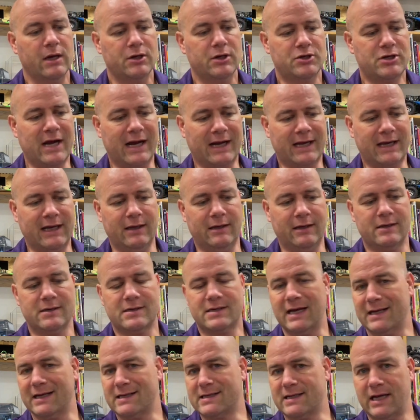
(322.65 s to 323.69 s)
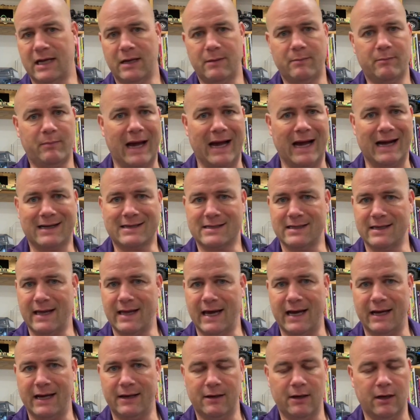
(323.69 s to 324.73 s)
Check-in is that same back to
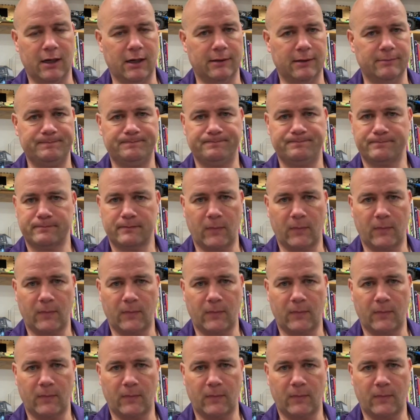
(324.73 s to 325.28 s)
that um,